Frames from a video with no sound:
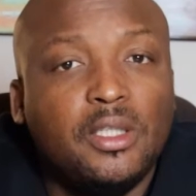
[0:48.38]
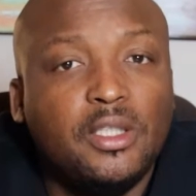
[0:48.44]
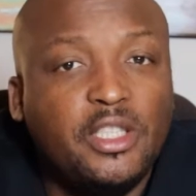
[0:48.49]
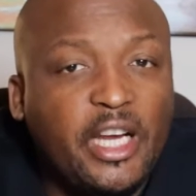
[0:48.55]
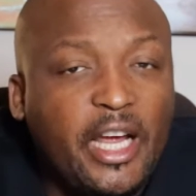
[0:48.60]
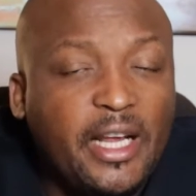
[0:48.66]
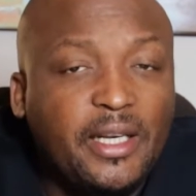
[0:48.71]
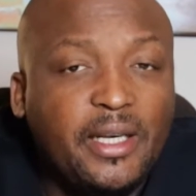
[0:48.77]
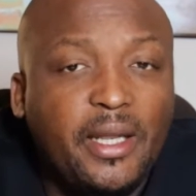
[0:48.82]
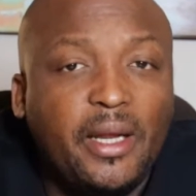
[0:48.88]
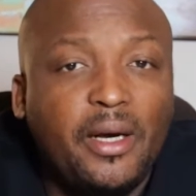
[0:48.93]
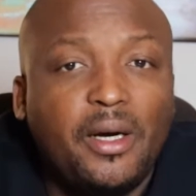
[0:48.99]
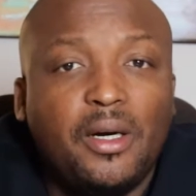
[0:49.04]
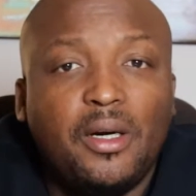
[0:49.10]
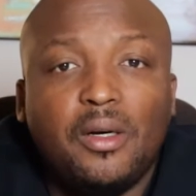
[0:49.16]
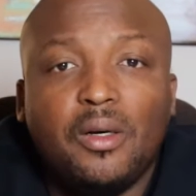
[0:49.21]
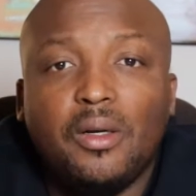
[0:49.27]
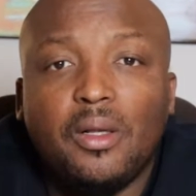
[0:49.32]

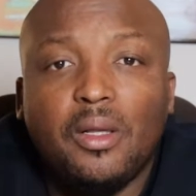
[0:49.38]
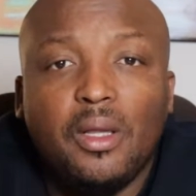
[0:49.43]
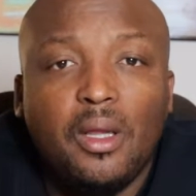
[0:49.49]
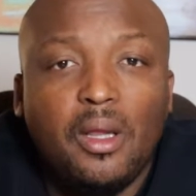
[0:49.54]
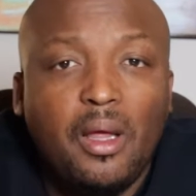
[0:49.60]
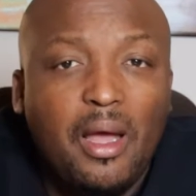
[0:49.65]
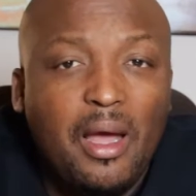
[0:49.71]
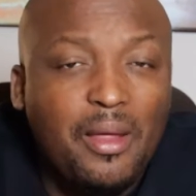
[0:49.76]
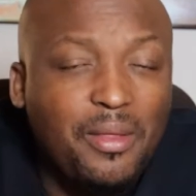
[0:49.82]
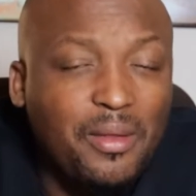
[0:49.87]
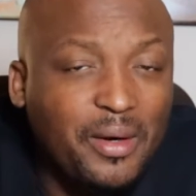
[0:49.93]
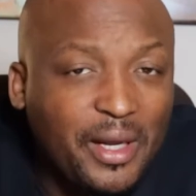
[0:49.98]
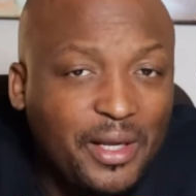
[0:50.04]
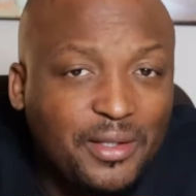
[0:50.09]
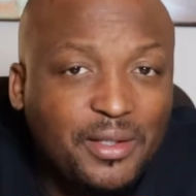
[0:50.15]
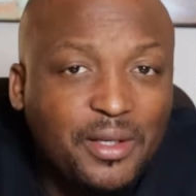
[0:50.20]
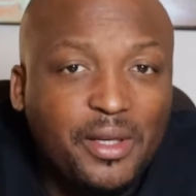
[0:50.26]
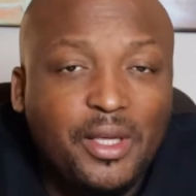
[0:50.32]
gender,
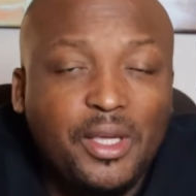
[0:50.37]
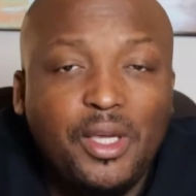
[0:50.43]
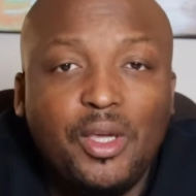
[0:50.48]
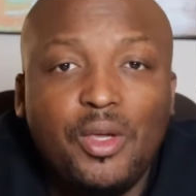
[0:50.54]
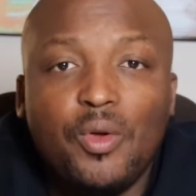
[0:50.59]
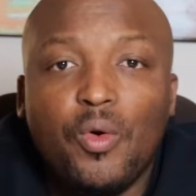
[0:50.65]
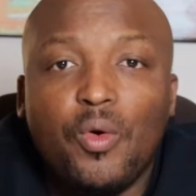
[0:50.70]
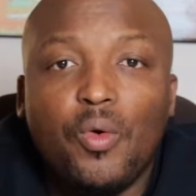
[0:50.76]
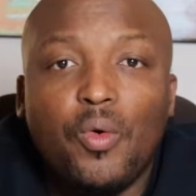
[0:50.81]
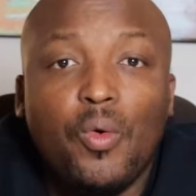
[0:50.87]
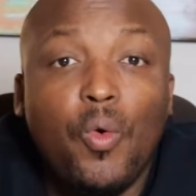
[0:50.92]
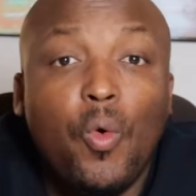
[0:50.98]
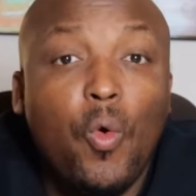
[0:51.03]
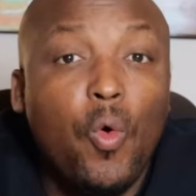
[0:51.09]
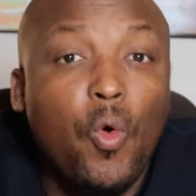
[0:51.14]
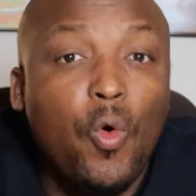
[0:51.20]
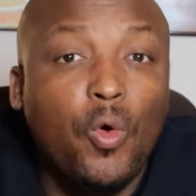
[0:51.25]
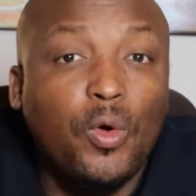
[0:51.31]
ethnicity,
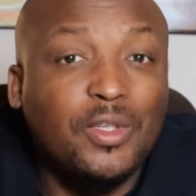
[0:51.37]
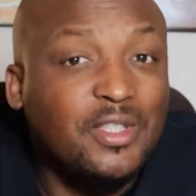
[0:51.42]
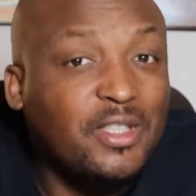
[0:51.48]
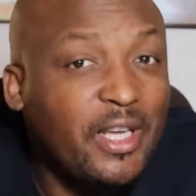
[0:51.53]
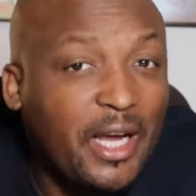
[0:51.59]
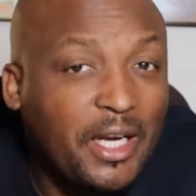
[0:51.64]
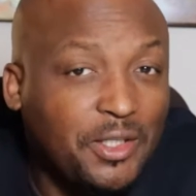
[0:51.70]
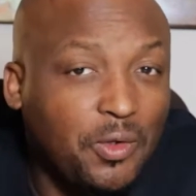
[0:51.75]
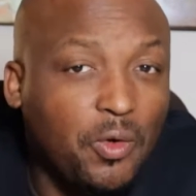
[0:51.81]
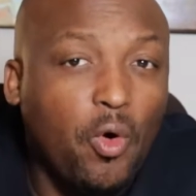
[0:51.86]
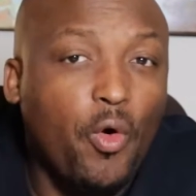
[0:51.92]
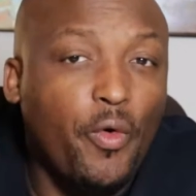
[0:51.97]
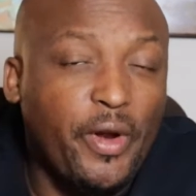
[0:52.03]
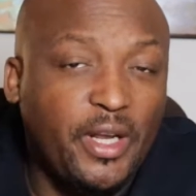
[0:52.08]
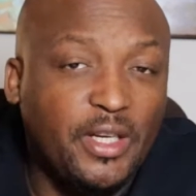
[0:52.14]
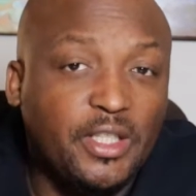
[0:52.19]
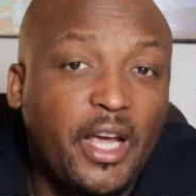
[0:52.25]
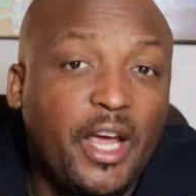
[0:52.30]
or sexual
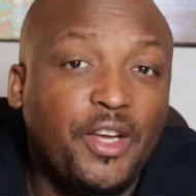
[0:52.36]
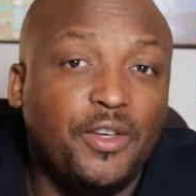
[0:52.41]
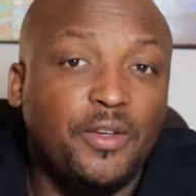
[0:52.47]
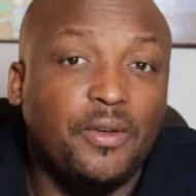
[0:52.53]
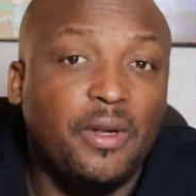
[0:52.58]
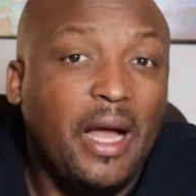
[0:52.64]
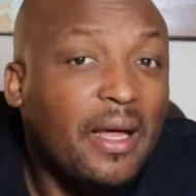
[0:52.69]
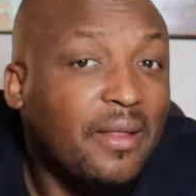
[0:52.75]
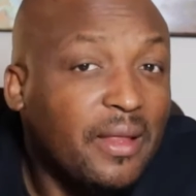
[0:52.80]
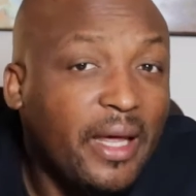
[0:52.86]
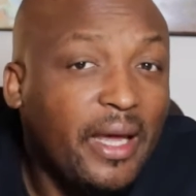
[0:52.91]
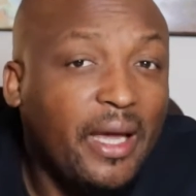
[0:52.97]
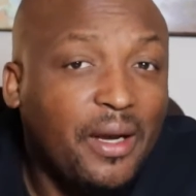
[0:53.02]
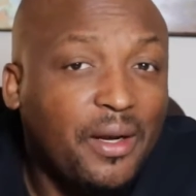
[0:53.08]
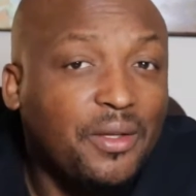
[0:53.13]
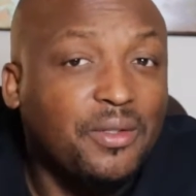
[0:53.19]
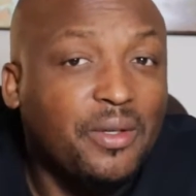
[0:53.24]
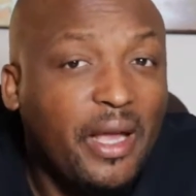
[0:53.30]
orientation. I think it
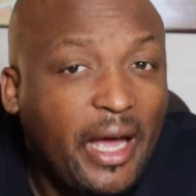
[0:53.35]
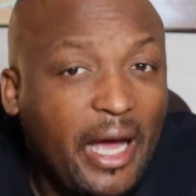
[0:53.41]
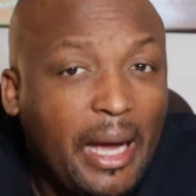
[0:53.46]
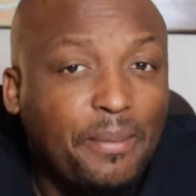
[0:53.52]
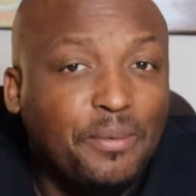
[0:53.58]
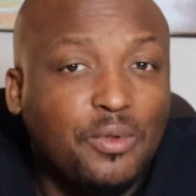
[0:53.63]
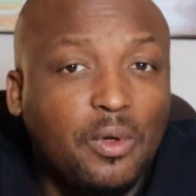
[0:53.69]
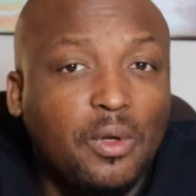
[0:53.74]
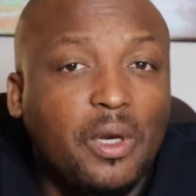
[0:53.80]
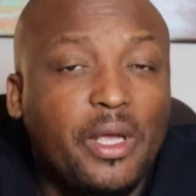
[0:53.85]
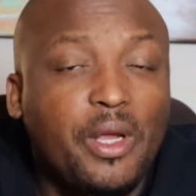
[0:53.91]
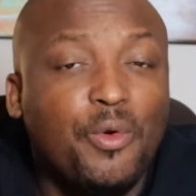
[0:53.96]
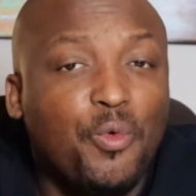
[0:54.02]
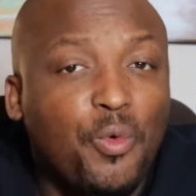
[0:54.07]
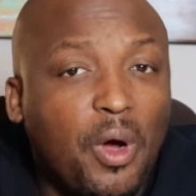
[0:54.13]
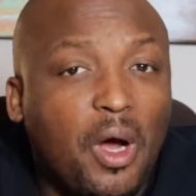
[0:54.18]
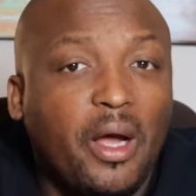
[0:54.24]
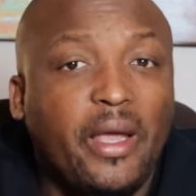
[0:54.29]
is absolutely
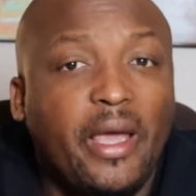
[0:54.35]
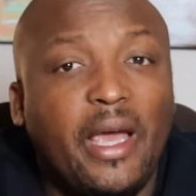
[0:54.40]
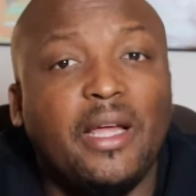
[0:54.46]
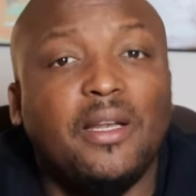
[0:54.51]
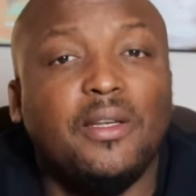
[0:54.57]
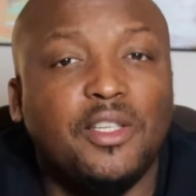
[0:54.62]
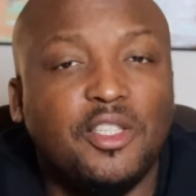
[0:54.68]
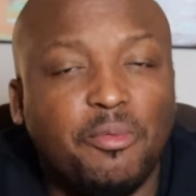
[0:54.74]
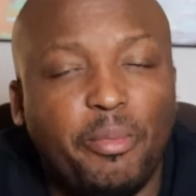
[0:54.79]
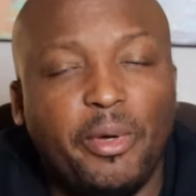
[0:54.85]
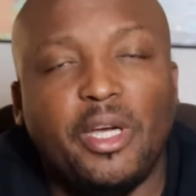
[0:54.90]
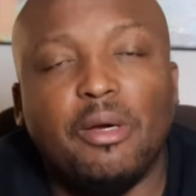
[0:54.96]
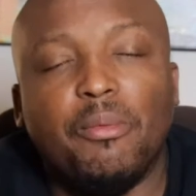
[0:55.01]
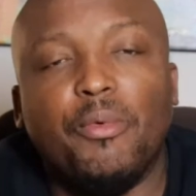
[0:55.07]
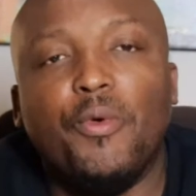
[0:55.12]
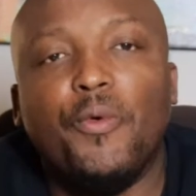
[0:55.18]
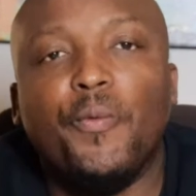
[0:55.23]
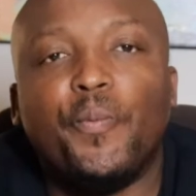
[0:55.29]
wrong and
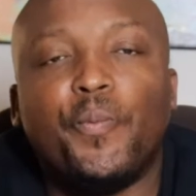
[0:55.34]
despicable.